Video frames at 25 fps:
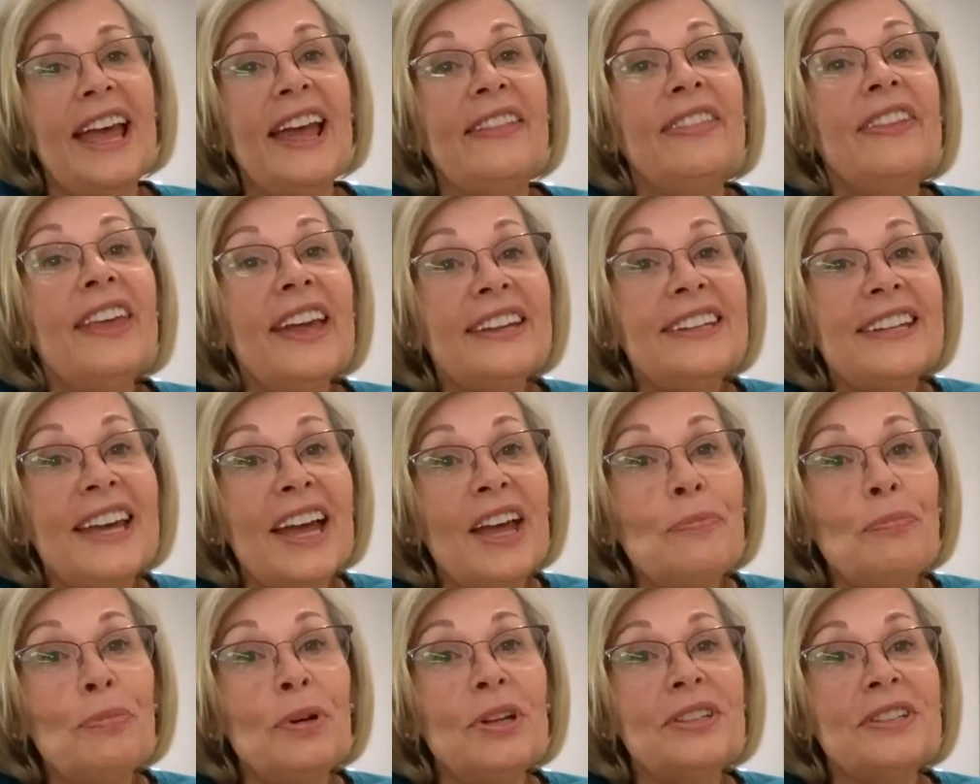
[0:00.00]
And that
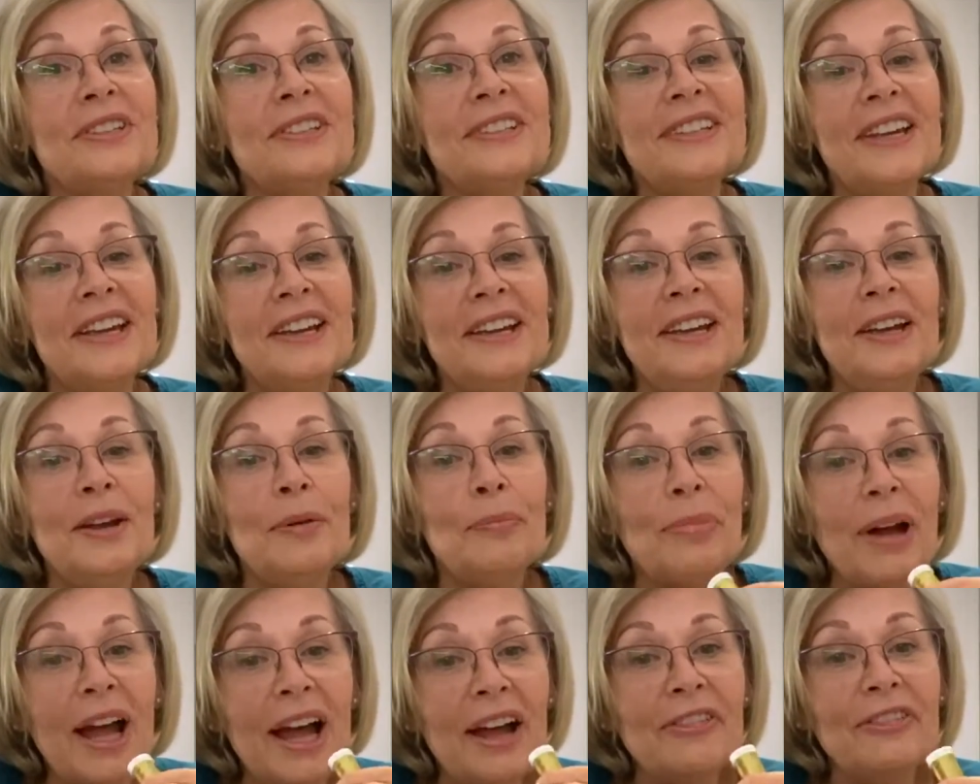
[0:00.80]
happens
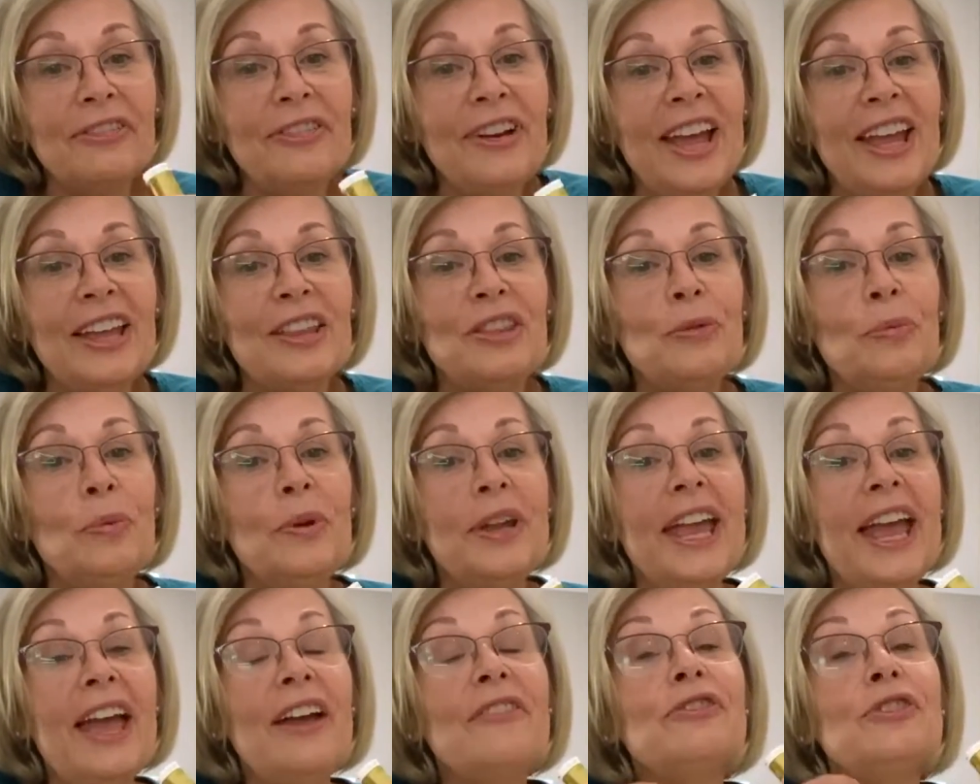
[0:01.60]
by faith.
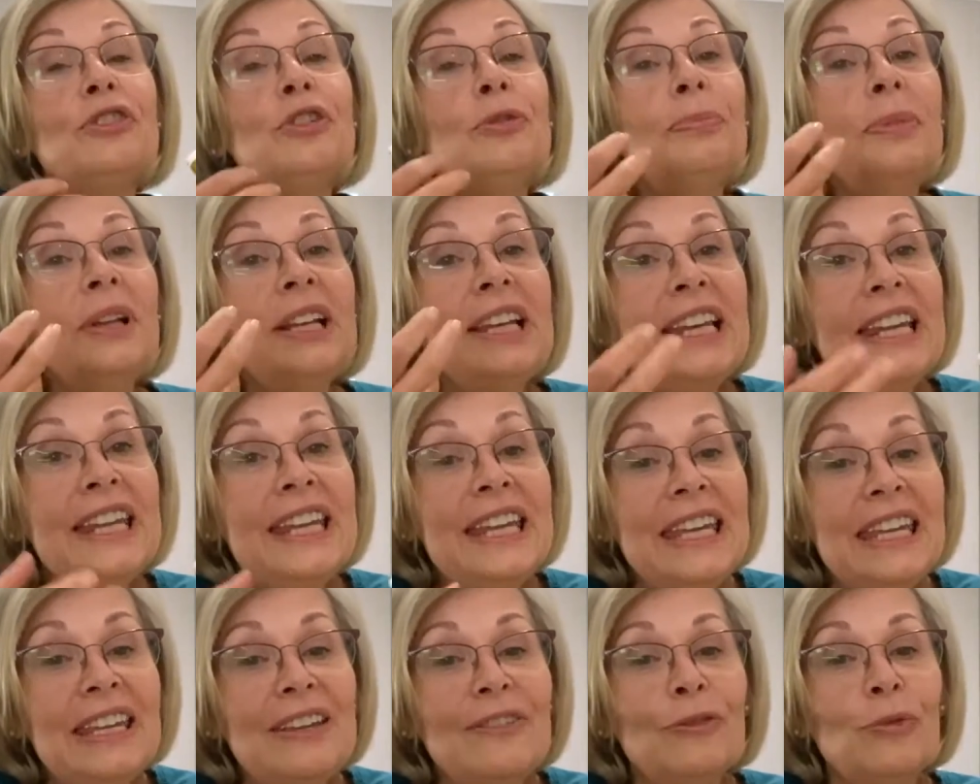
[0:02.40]
We have to
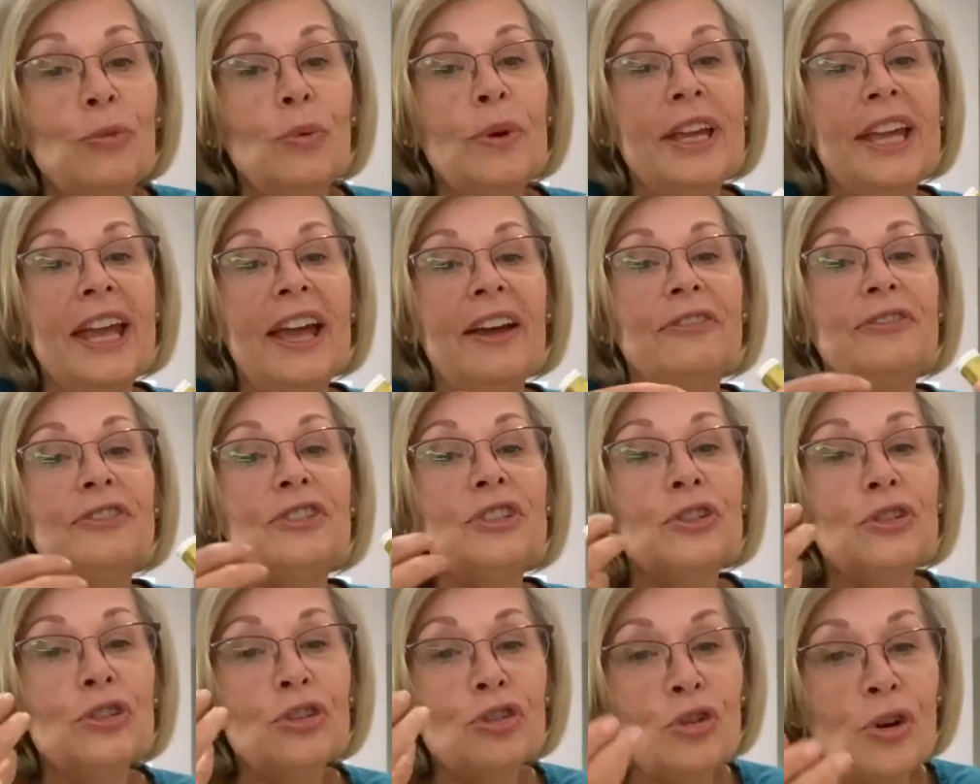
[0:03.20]
believe, we have
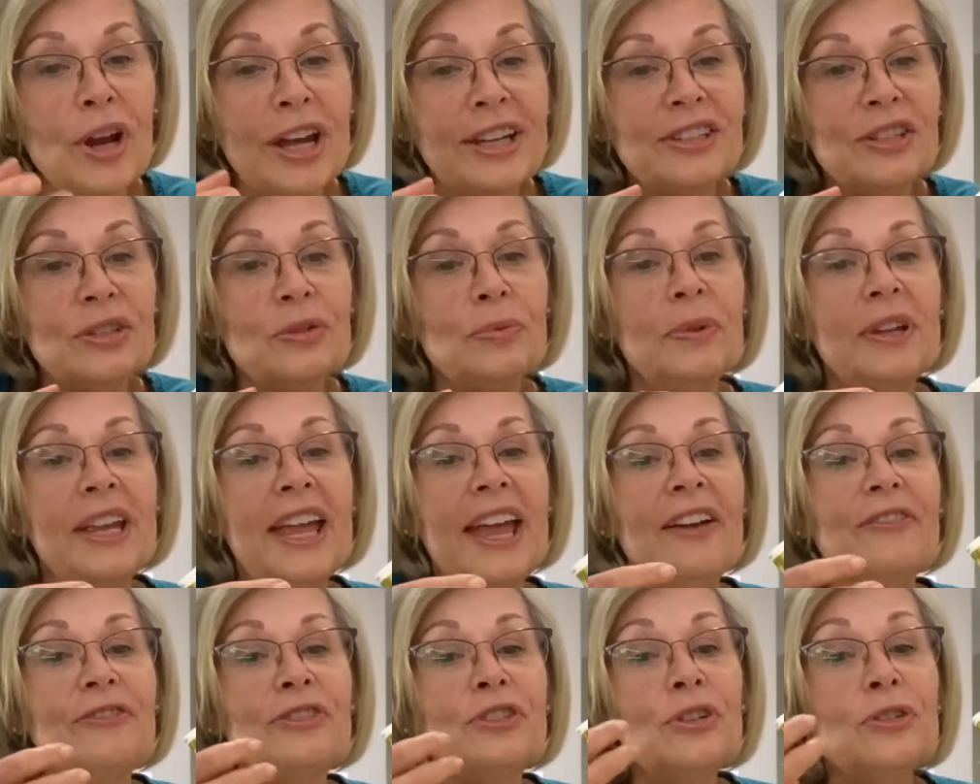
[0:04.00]
to trust, we
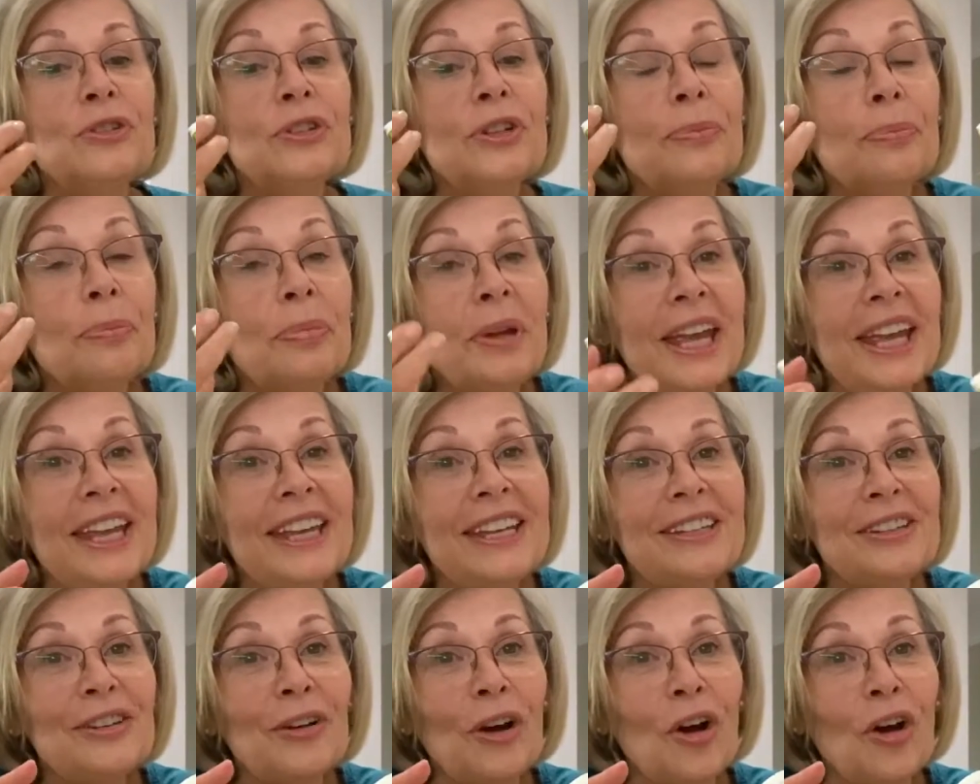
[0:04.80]
have to
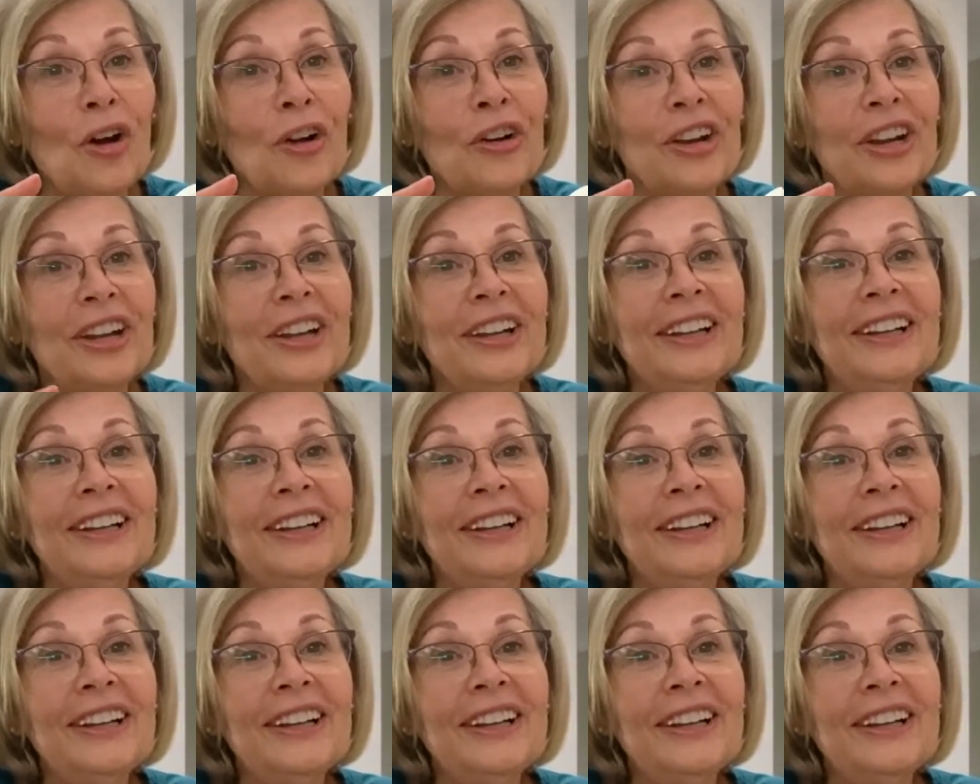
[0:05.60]
depend on.